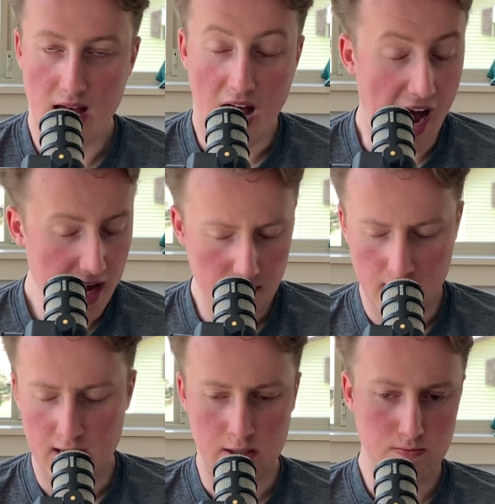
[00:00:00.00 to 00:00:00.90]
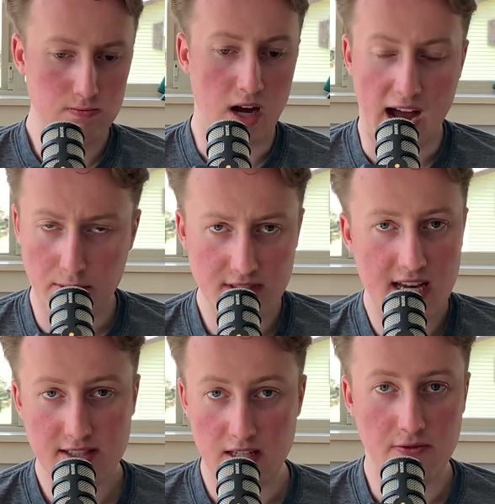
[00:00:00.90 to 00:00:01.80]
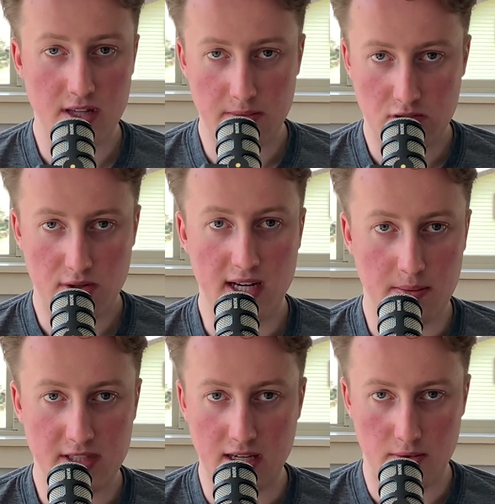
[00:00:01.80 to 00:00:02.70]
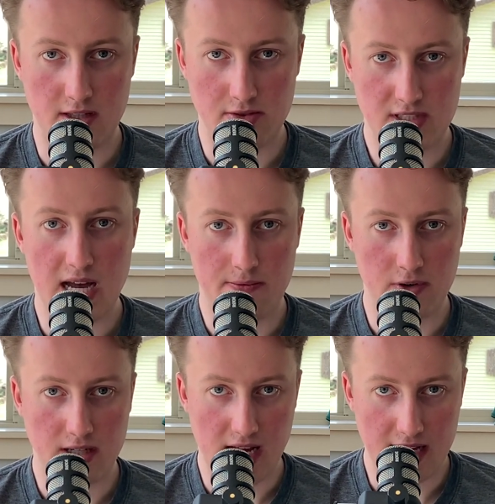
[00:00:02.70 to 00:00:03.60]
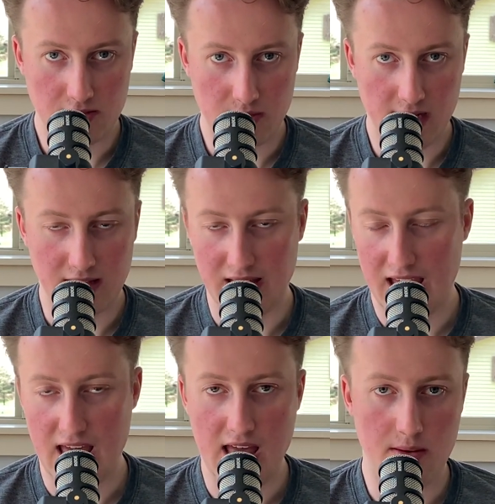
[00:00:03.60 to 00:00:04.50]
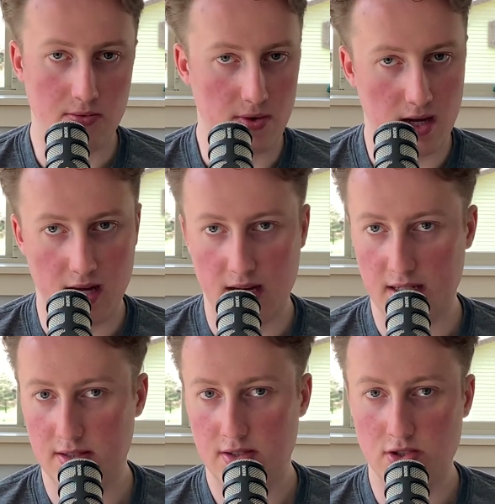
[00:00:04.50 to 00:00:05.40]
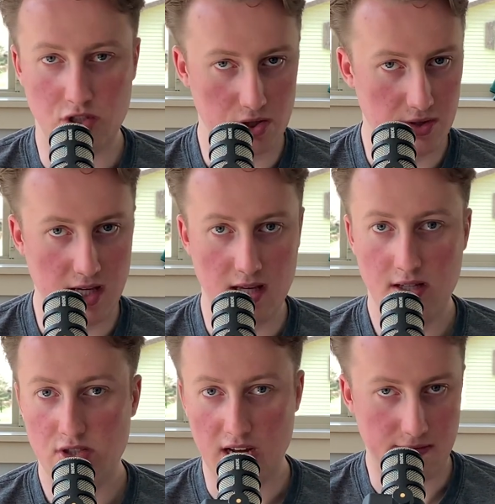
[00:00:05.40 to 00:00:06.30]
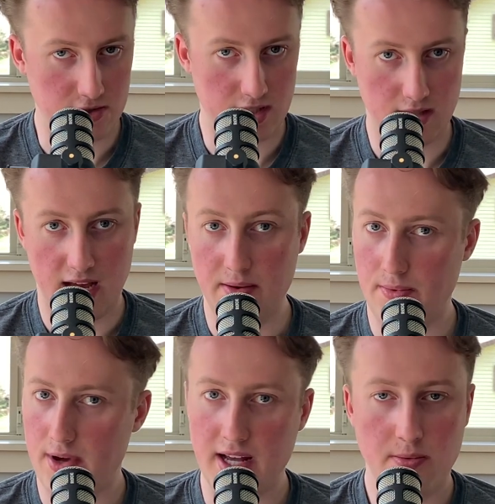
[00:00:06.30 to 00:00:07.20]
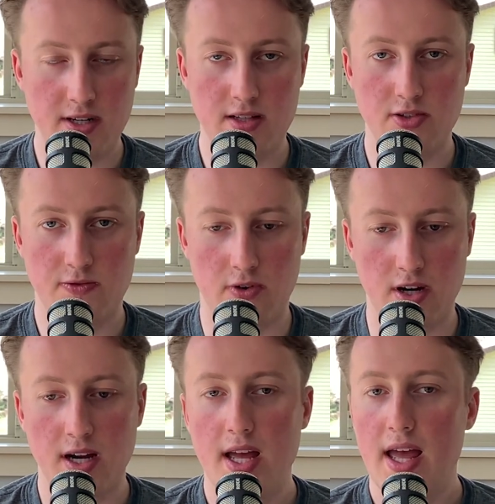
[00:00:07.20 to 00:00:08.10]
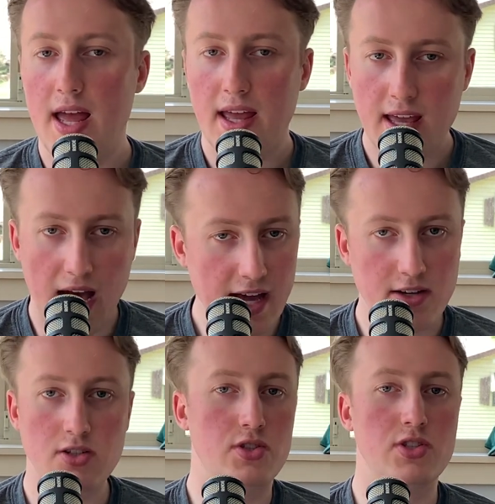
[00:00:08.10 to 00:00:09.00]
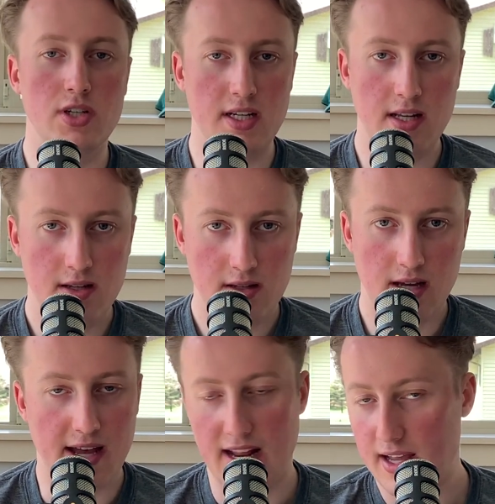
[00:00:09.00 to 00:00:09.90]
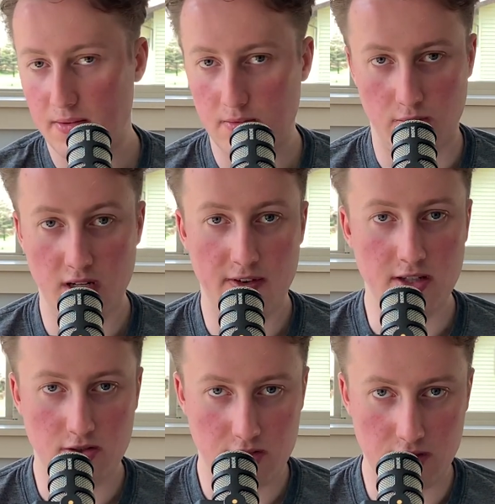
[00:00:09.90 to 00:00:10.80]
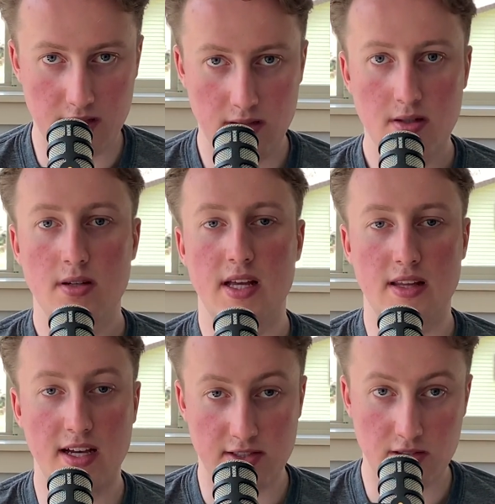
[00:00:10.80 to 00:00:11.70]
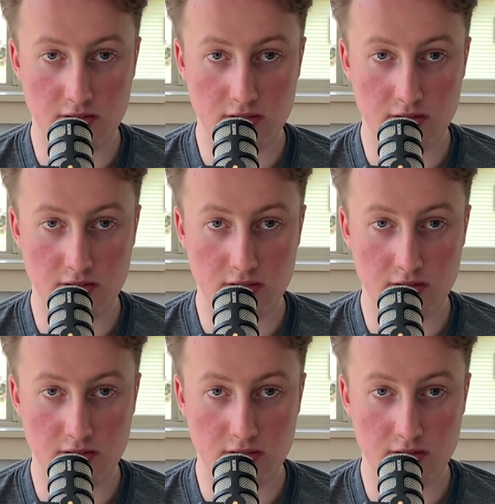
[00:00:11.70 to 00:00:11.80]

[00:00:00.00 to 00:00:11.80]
I was asking for them to trade up to get one of those top four guys, right? Lamb, Ruggs, Judy, Jefferson. I wanted one of those four. I understood, and I would have understood, and I still